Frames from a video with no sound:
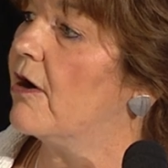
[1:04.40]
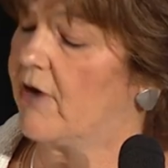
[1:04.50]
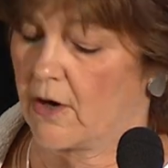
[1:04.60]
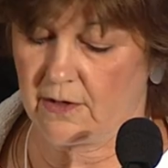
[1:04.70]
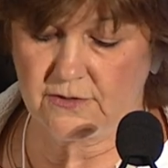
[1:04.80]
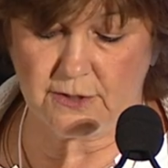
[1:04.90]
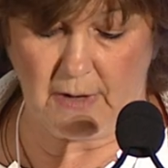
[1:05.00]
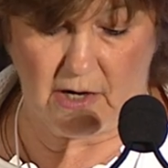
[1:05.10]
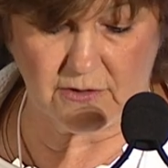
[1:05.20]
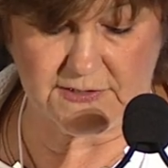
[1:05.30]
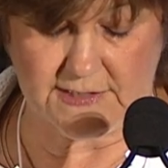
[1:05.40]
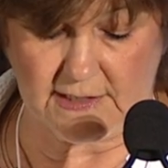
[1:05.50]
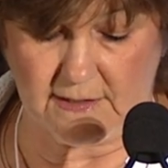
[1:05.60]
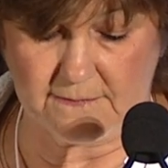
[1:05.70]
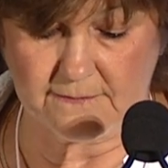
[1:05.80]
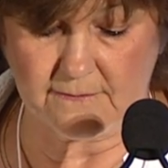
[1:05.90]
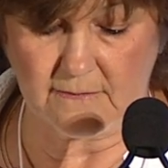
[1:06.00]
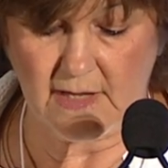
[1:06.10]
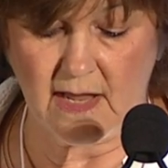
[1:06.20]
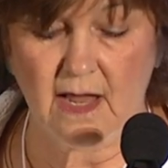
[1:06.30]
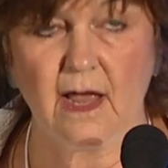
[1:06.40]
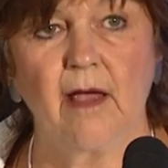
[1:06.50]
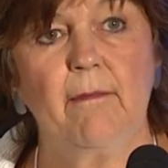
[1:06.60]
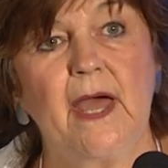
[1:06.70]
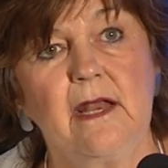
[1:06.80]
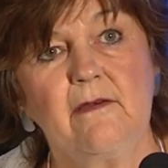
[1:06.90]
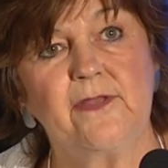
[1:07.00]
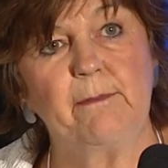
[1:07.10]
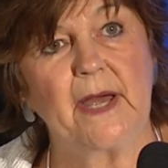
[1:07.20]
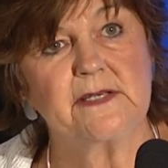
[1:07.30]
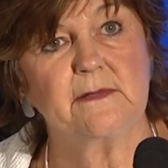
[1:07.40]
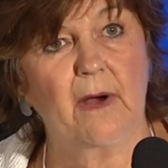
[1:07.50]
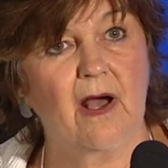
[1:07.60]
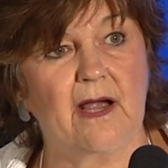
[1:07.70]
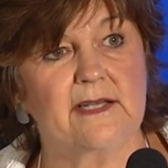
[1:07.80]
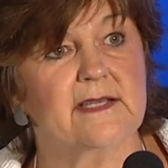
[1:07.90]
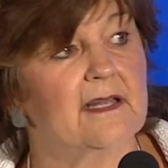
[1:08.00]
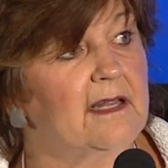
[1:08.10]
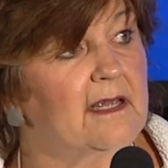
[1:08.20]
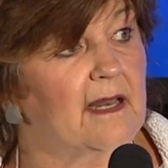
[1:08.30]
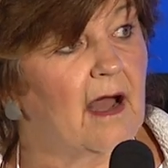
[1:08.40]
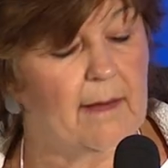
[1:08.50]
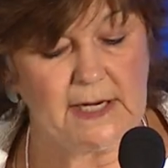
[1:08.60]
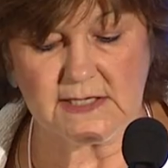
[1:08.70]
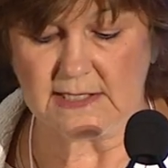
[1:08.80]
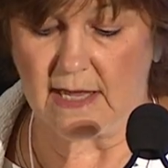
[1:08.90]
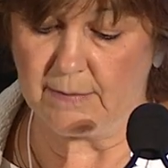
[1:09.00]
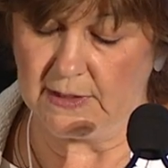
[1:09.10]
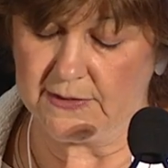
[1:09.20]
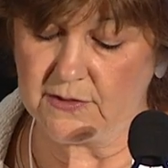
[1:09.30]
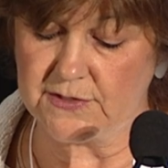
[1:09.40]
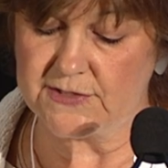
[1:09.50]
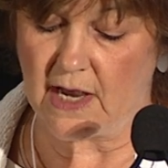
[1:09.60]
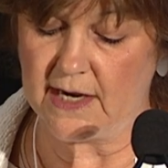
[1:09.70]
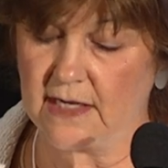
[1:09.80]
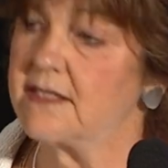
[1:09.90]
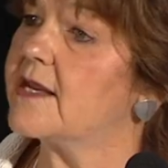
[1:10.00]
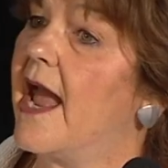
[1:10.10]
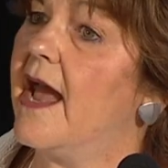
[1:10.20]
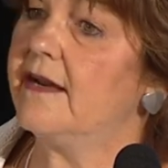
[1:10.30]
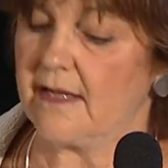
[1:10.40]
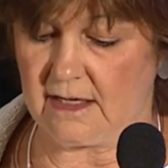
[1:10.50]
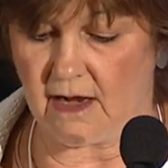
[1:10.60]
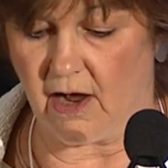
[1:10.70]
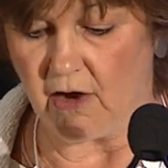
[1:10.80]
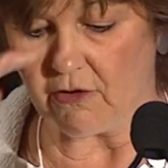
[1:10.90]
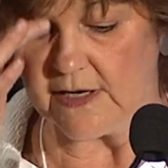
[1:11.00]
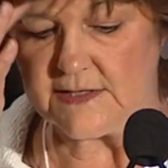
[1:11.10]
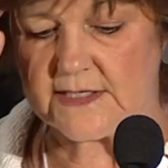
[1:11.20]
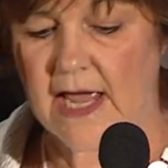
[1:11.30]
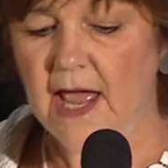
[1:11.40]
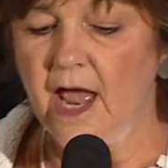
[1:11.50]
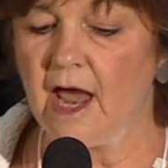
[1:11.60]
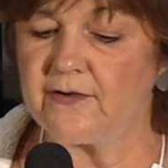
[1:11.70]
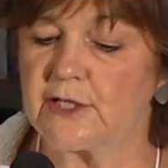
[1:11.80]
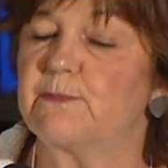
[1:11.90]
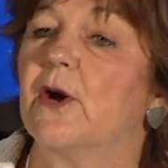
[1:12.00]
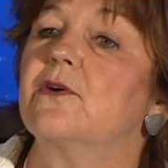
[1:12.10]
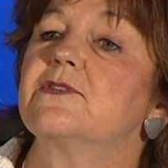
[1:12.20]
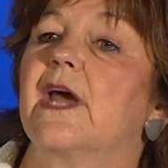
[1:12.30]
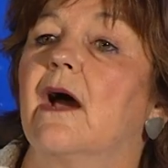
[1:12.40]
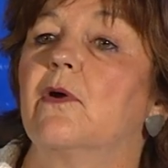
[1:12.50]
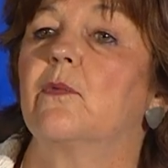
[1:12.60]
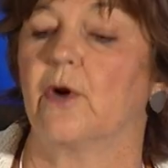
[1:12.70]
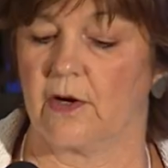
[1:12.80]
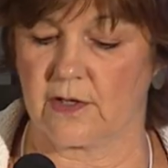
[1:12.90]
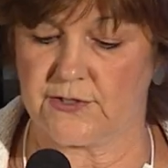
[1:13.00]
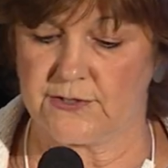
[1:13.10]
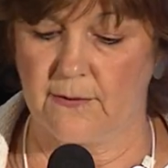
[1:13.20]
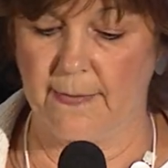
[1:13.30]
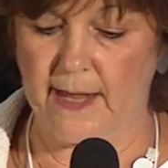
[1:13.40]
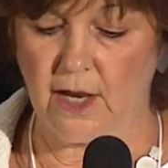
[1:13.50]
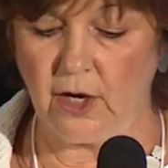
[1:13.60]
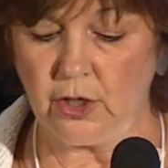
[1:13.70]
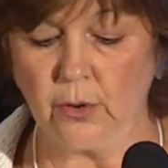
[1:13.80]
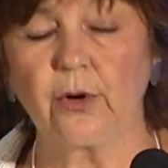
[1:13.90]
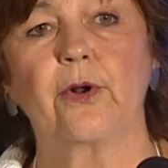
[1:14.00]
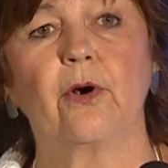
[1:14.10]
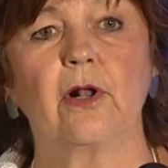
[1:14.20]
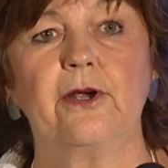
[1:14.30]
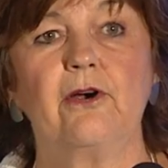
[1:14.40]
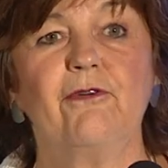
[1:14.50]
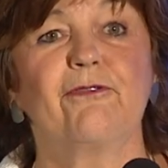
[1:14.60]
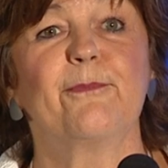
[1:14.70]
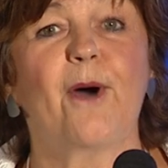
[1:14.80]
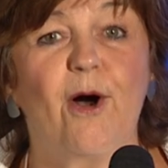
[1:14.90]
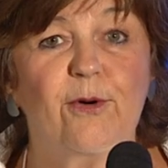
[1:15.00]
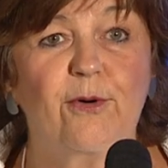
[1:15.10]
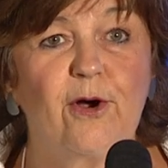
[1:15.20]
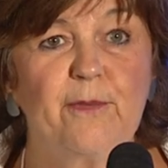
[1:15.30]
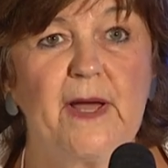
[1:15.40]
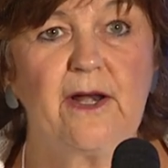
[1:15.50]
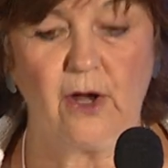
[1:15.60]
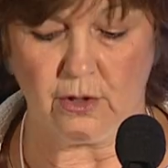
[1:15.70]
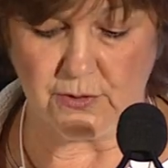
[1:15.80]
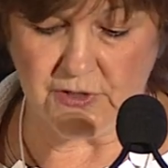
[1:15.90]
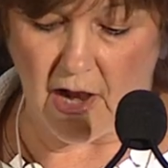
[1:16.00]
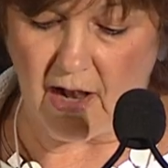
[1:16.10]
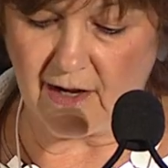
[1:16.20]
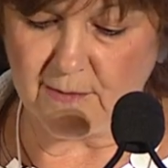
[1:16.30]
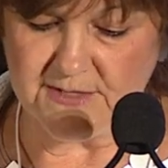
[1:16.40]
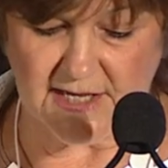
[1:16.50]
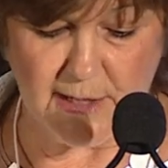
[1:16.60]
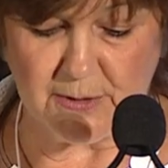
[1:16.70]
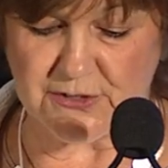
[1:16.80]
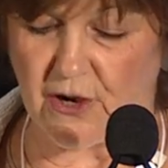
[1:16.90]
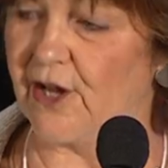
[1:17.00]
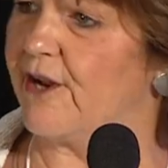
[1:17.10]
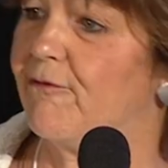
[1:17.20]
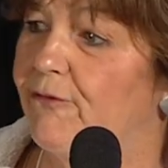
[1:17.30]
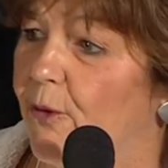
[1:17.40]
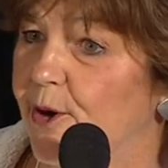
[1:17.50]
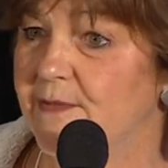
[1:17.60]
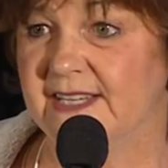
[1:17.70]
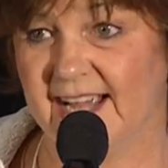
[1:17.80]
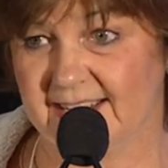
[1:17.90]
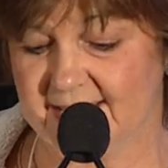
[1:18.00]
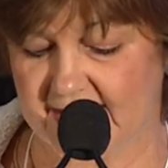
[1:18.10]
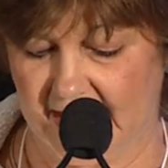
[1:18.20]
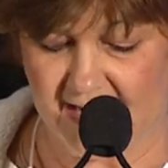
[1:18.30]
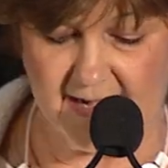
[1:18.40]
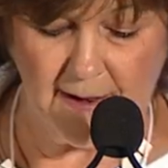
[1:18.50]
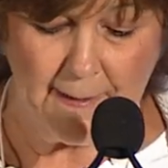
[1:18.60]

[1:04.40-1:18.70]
of our democracy. Many of the best minds in economics and political science and in Congress have exposed how it works. You heard earlier from Paul Krugman, whose columns keep us all informed and sane,